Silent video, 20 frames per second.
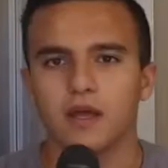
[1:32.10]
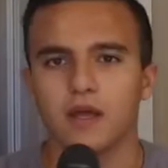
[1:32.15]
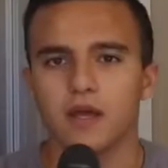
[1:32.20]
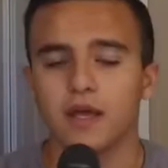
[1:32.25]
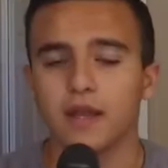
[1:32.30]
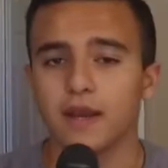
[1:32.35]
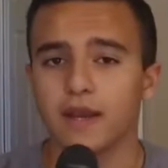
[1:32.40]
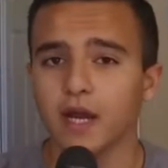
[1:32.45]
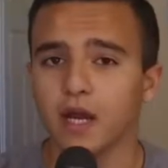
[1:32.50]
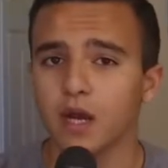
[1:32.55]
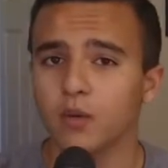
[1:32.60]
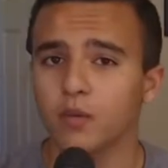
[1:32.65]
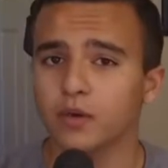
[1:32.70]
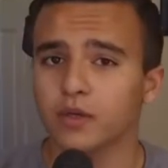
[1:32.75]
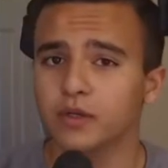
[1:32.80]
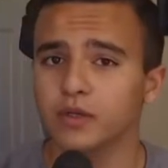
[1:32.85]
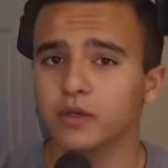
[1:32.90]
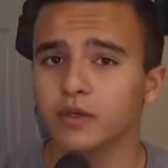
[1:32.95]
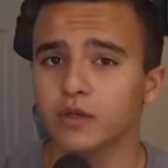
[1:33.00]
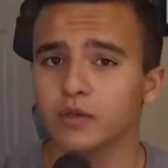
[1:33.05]
And now we're
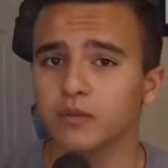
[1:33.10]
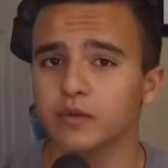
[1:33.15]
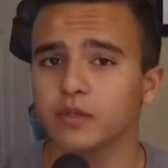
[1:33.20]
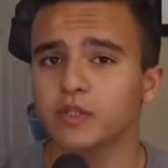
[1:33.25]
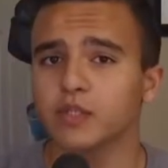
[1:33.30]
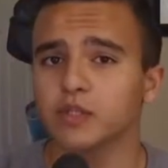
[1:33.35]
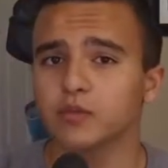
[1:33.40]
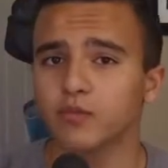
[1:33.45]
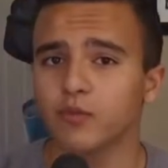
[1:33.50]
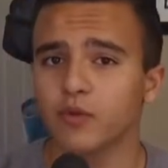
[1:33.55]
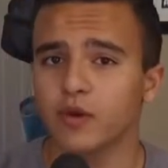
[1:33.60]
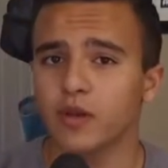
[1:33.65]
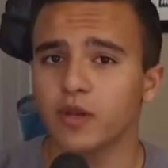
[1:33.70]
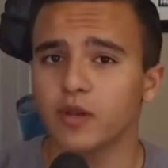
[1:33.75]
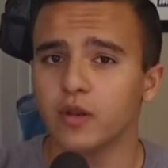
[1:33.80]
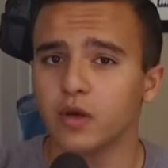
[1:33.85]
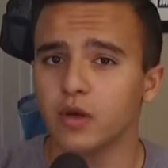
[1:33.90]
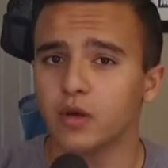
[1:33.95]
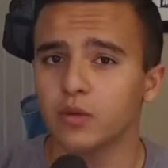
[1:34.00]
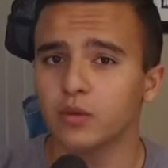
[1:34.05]
going to go to Mrs.
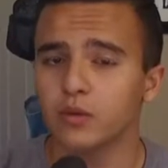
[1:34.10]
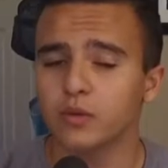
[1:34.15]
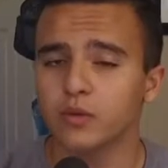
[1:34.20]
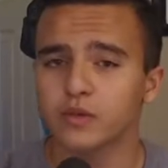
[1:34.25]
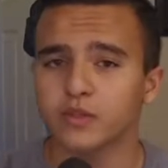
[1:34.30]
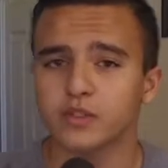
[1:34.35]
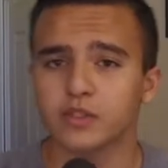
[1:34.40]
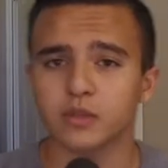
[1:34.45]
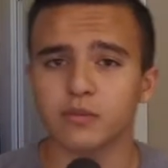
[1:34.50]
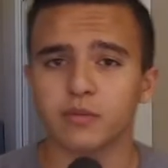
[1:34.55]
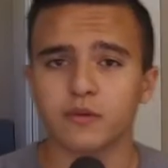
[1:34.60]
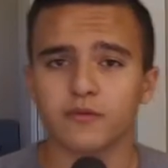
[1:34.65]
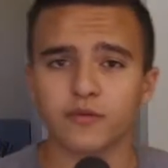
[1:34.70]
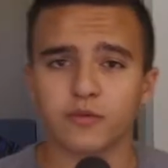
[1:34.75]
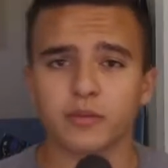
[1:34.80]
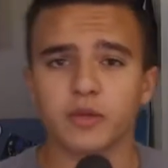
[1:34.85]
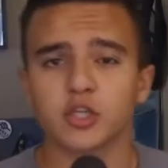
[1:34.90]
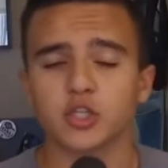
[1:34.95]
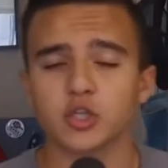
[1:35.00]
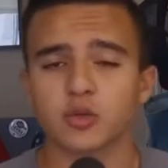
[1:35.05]
Moreno with some
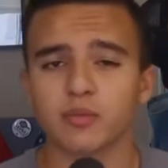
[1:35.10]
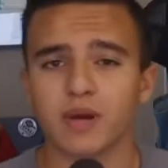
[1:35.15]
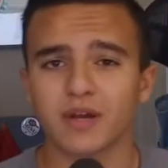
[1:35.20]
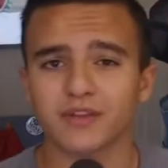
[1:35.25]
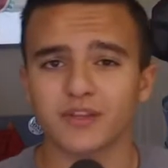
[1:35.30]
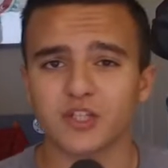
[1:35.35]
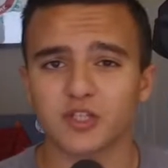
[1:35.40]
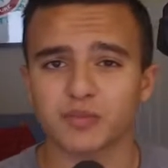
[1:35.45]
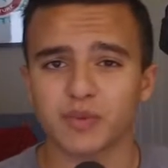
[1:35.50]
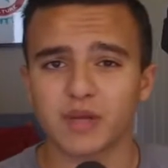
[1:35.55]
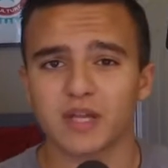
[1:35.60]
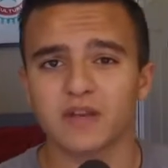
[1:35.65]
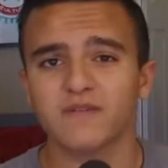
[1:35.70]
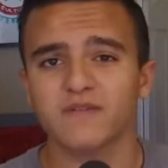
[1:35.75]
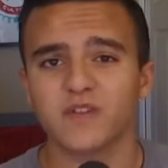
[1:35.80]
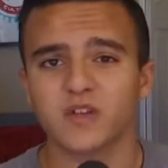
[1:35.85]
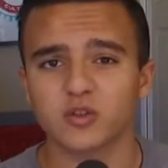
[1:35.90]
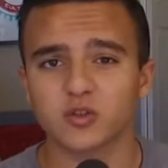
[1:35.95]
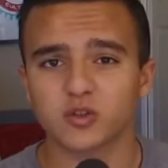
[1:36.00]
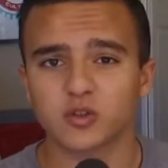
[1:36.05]
information about the Span
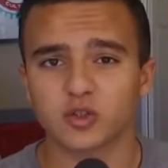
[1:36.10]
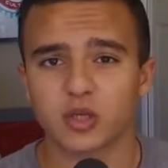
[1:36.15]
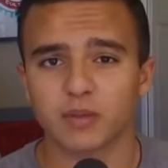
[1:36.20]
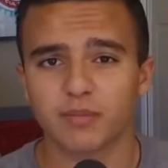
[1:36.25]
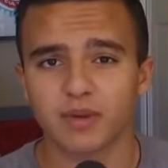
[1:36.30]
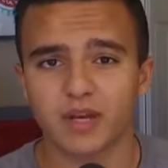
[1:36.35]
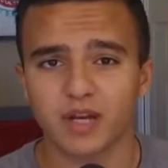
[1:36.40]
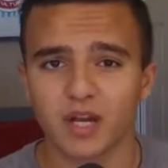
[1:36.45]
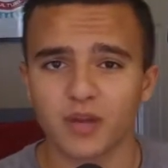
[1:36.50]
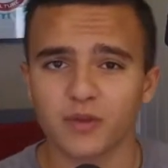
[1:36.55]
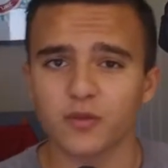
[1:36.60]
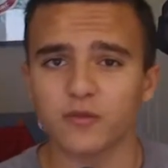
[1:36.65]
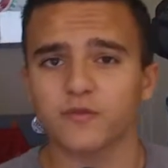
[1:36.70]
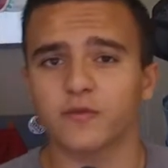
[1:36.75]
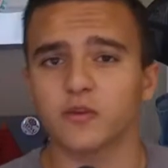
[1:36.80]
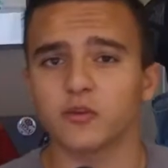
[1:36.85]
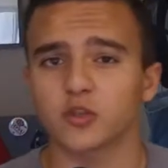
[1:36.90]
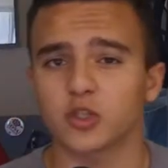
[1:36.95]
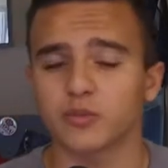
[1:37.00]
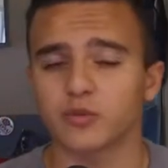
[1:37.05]
field trip and other
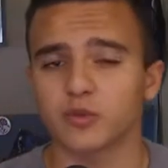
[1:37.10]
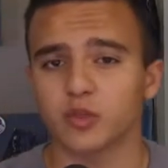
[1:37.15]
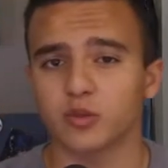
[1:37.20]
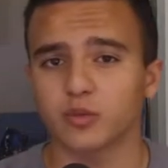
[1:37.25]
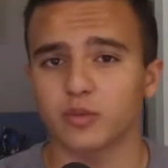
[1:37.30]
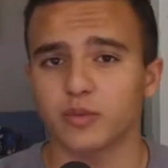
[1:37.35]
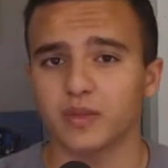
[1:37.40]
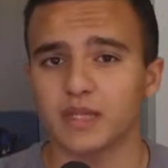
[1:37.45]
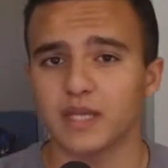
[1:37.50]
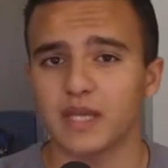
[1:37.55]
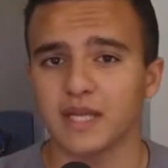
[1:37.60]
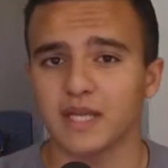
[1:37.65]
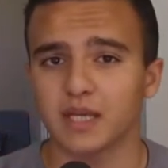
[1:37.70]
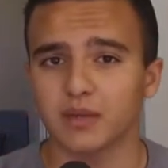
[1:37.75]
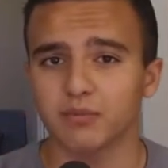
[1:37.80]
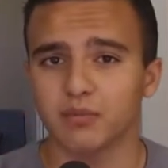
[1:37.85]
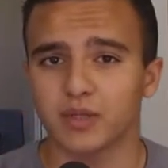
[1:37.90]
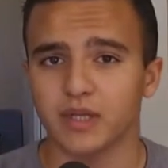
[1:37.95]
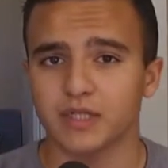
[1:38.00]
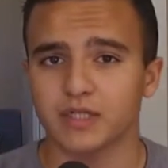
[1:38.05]
field trips that will be taking
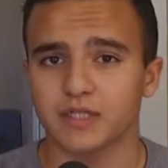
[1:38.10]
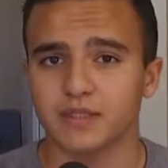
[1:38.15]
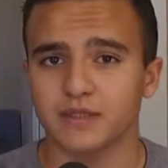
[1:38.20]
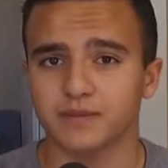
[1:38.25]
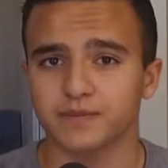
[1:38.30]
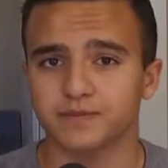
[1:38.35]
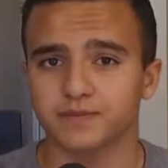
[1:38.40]
place.